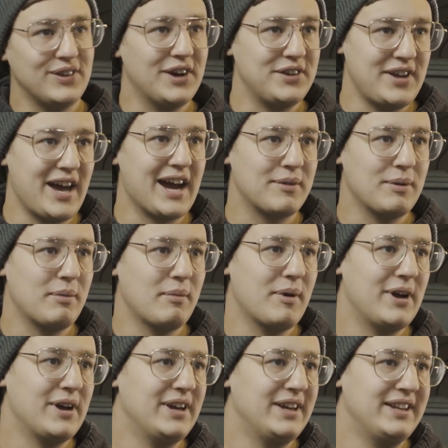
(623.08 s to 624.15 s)
Attack, blah,
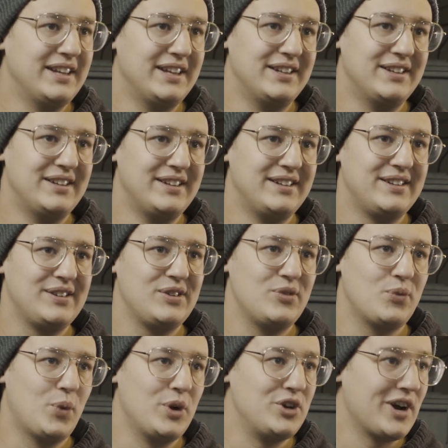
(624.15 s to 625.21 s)
blah. And then
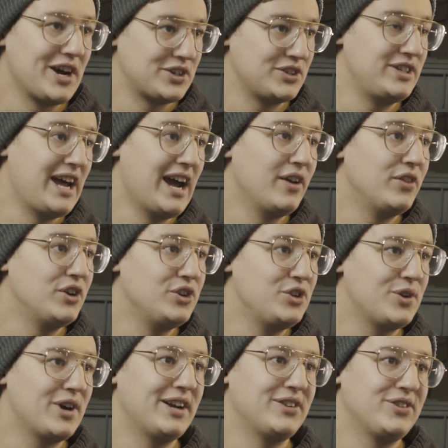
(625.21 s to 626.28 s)
when you're actually down there,
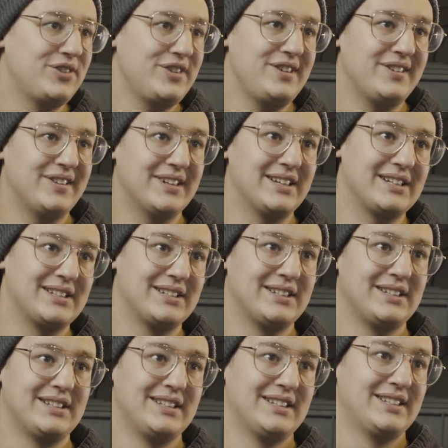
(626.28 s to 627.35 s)
you kind of see, like,
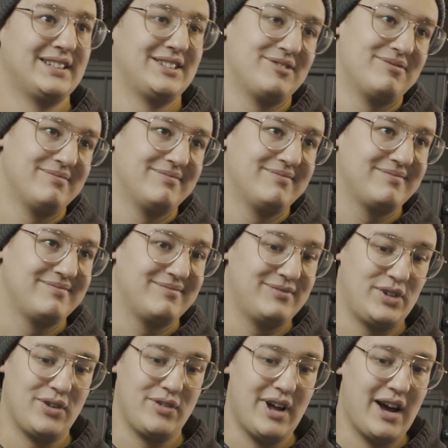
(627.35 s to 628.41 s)

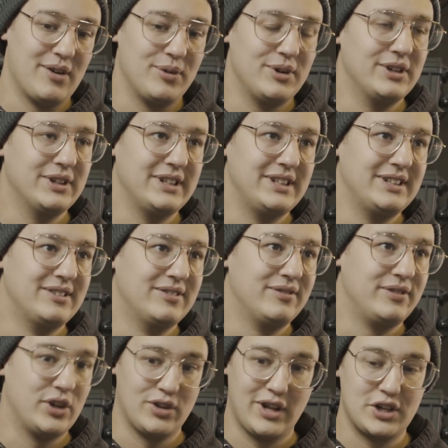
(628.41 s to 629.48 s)
they're not really...
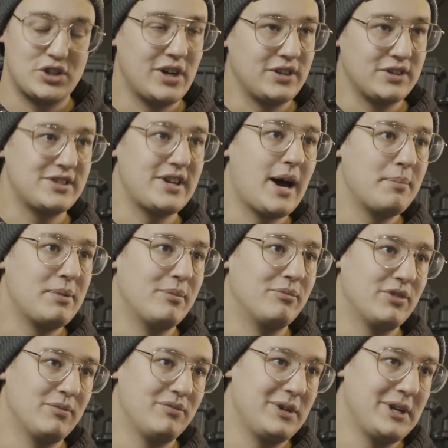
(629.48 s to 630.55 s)
They're, like, trying to stop them from